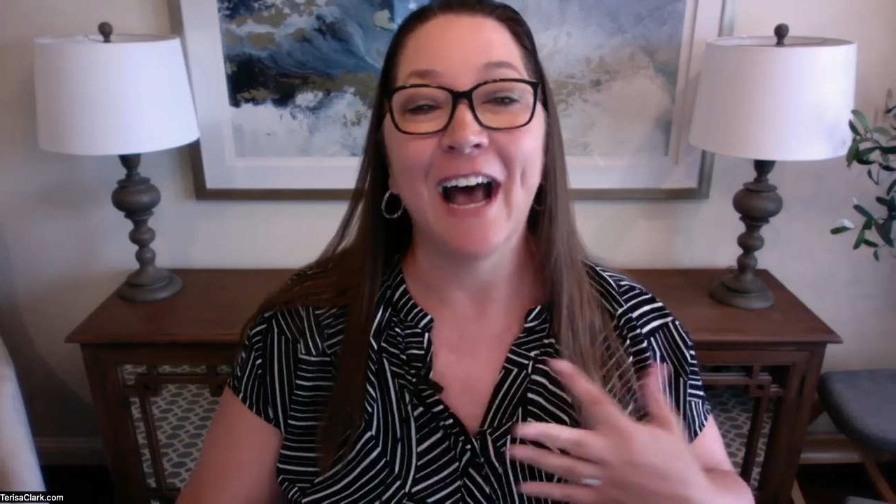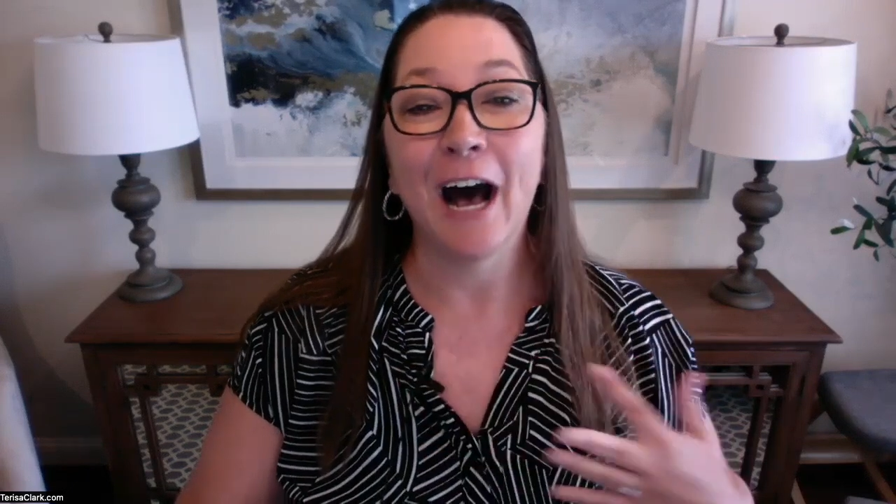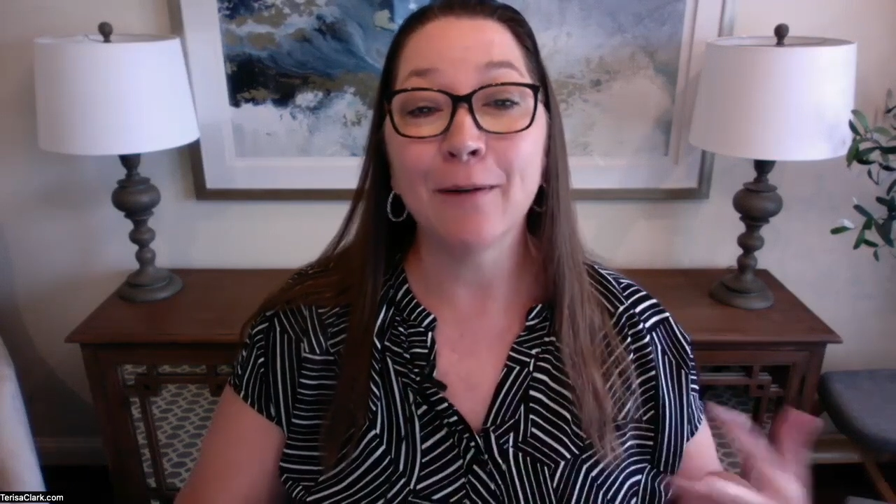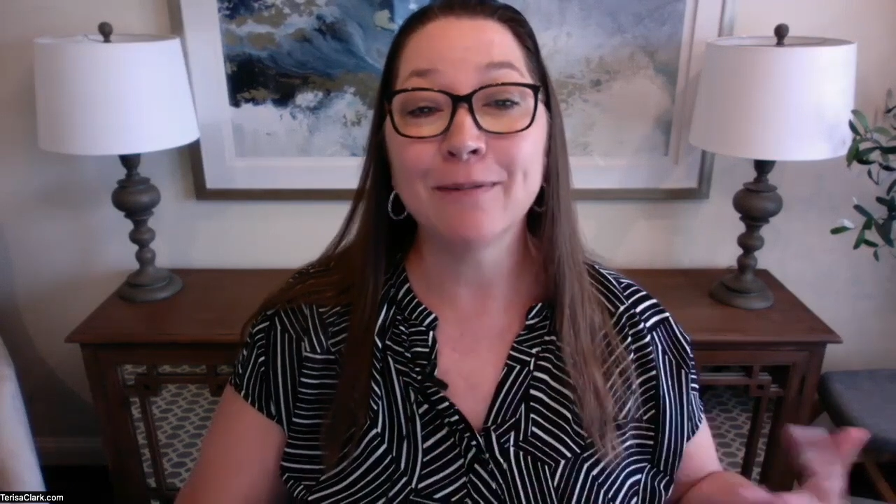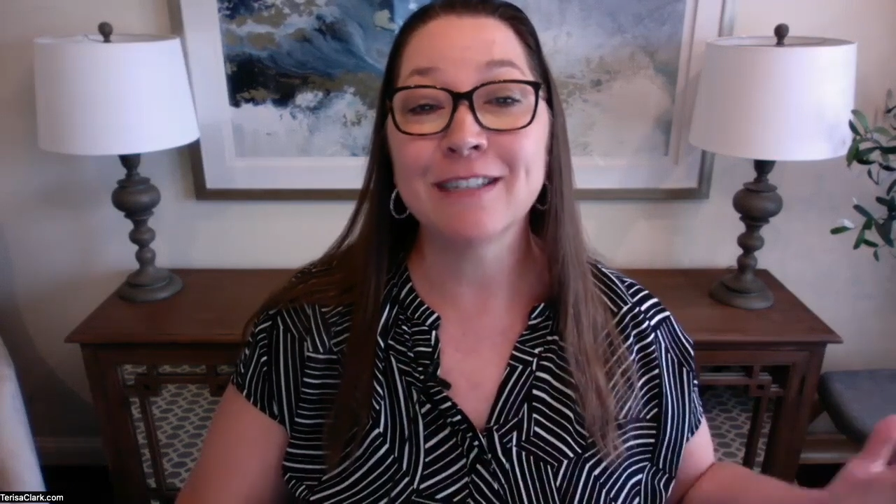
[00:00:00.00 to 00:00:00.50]

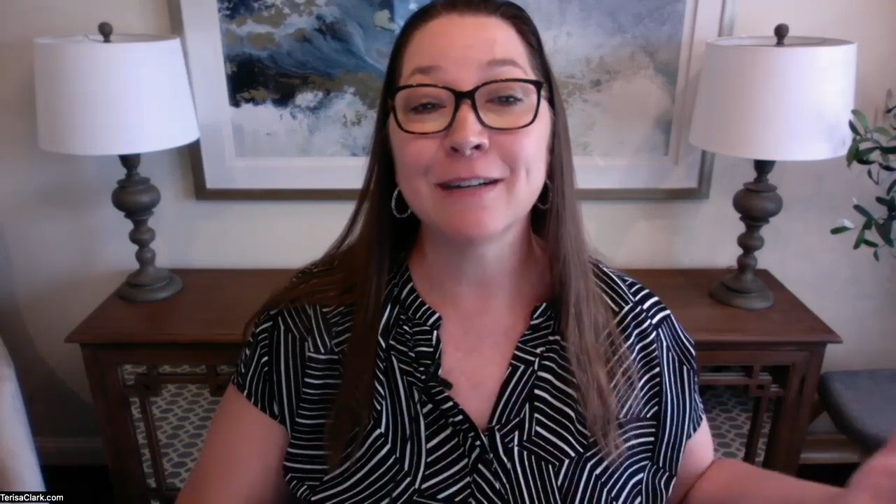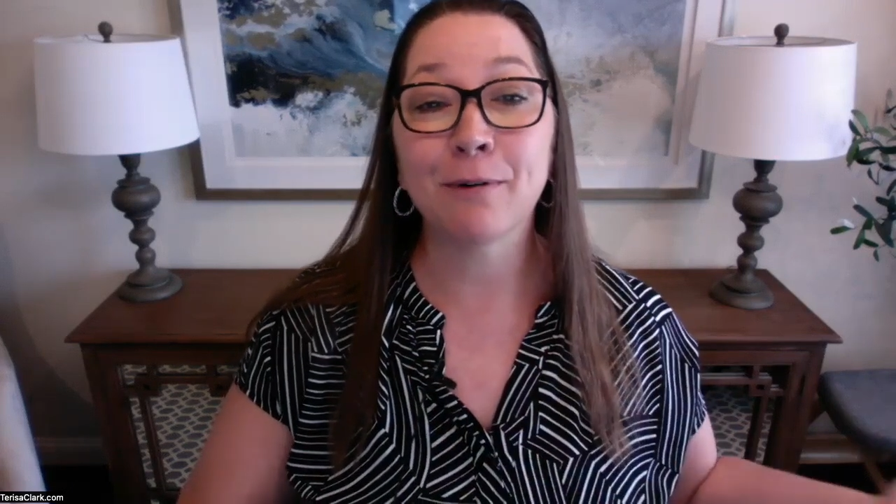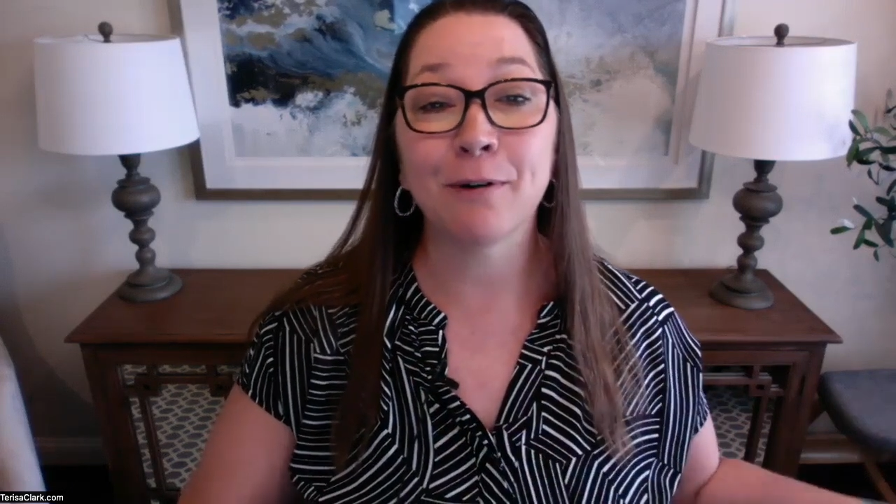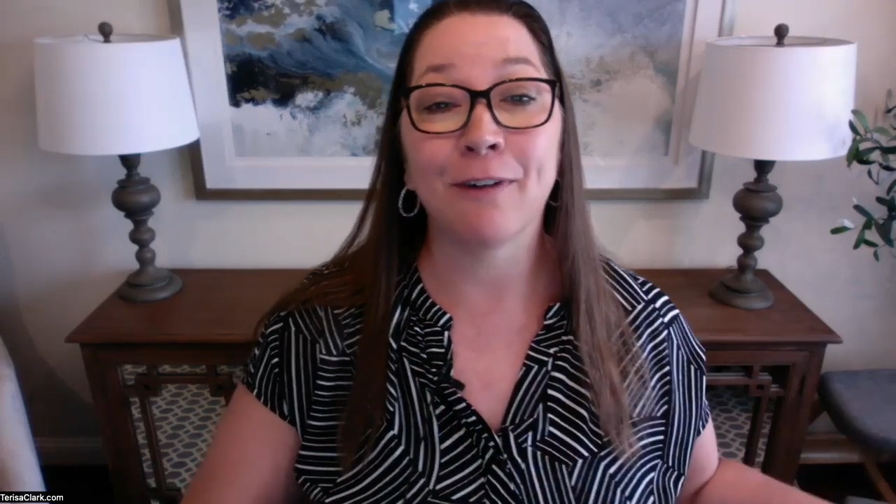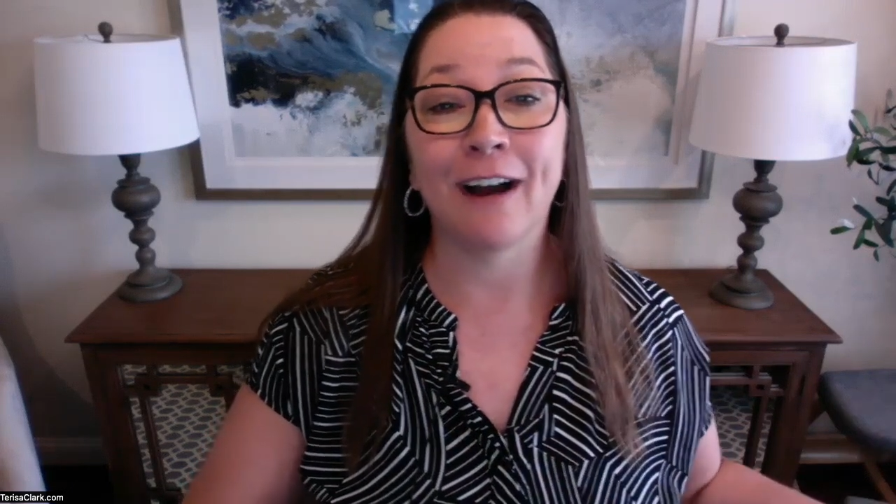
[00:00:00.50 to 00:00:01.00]
helps to
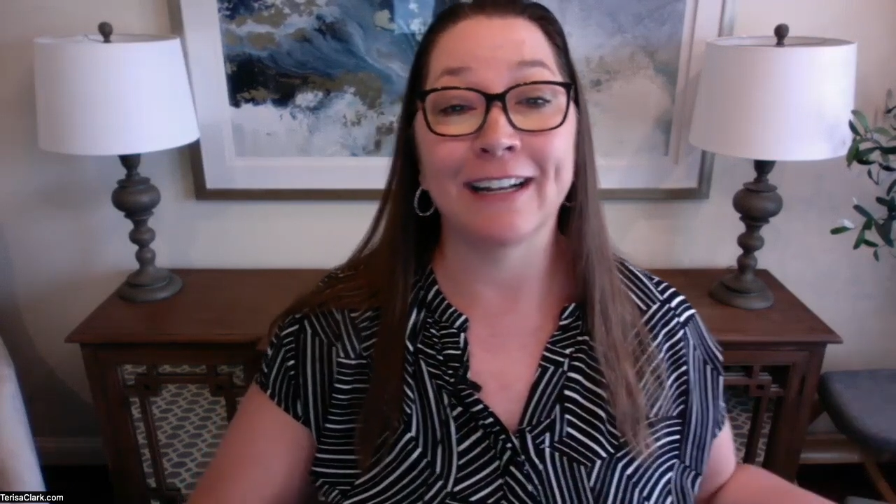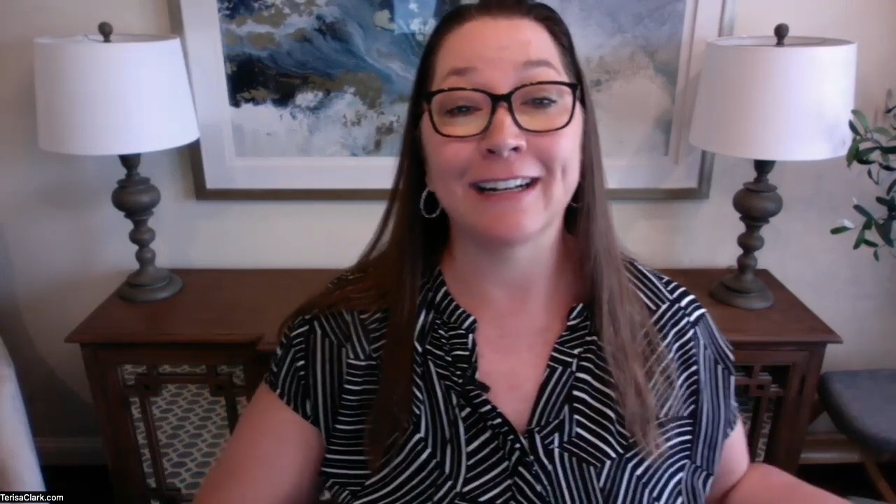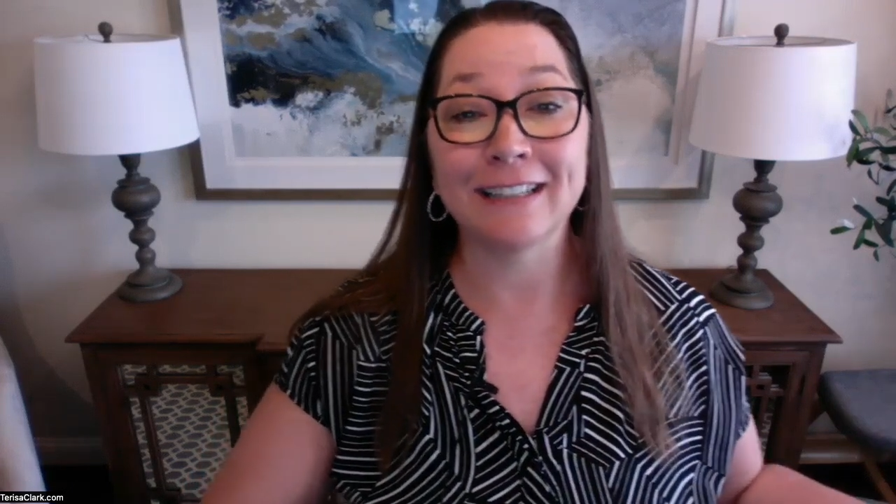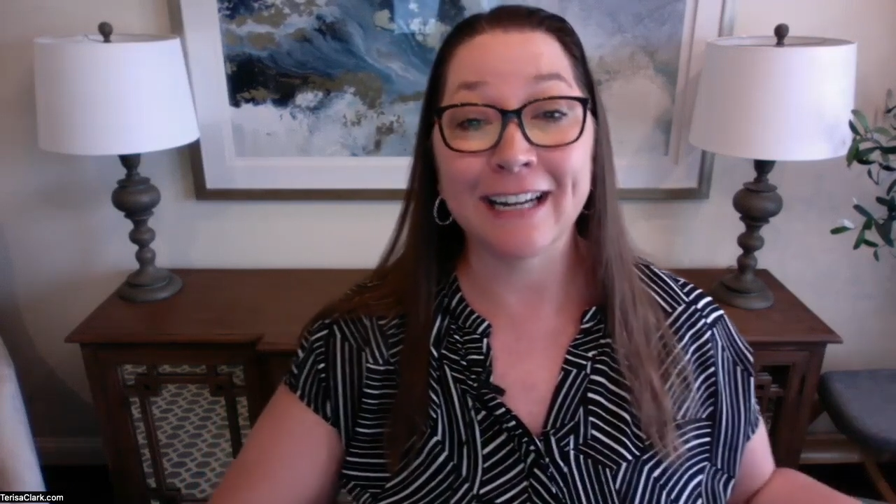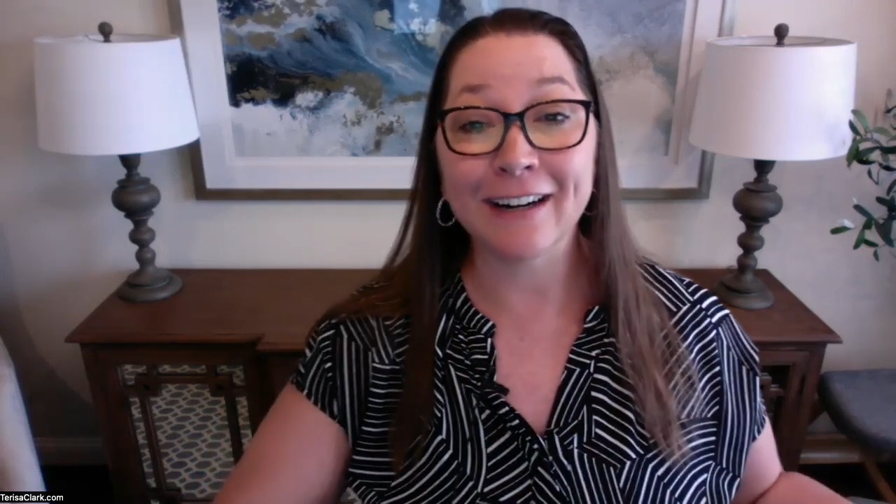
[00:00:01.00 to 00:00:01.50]
provide
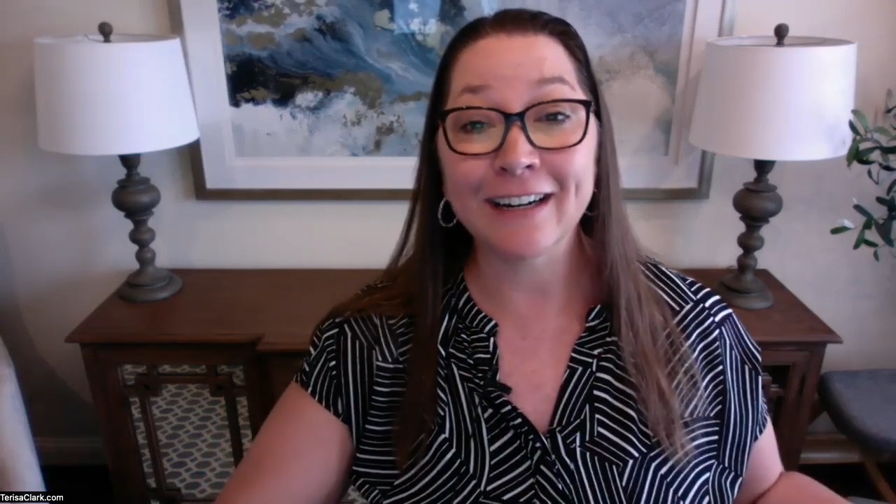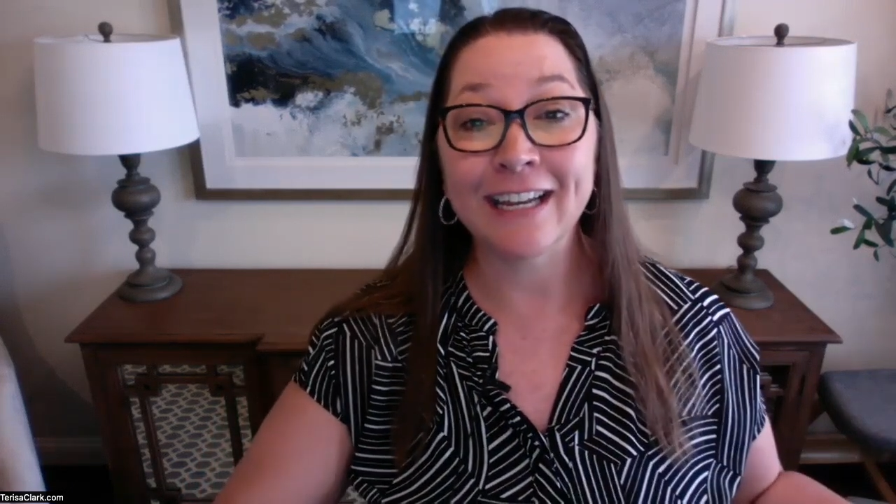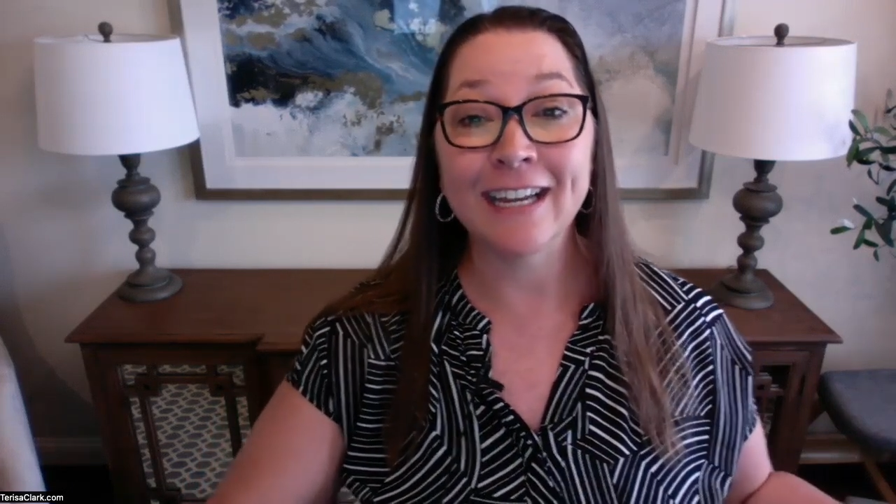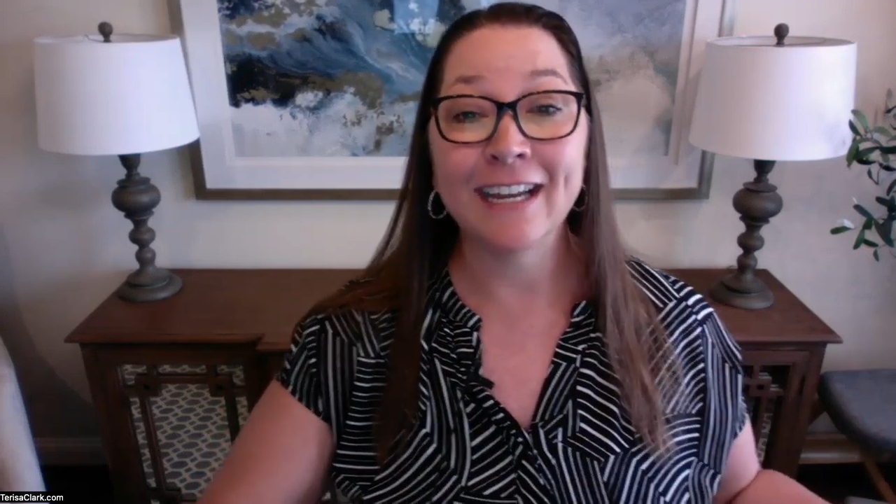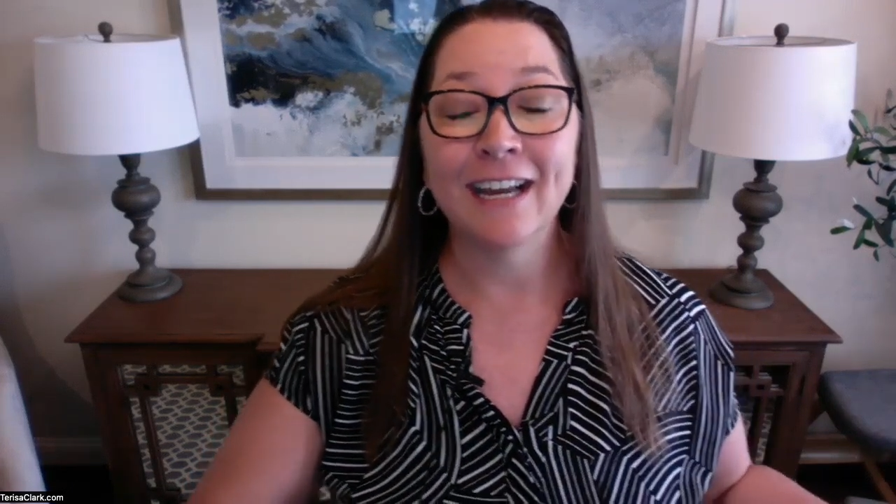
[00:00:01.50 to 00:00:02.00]

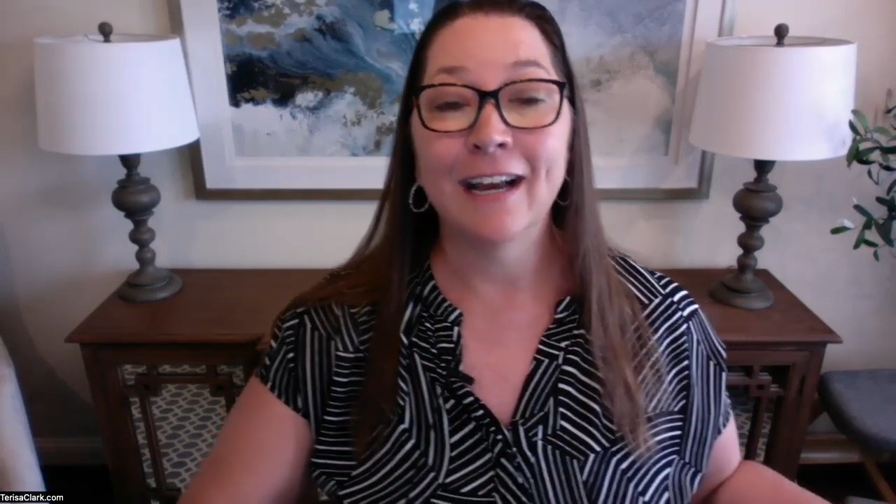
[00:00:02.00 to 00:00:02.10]
clarity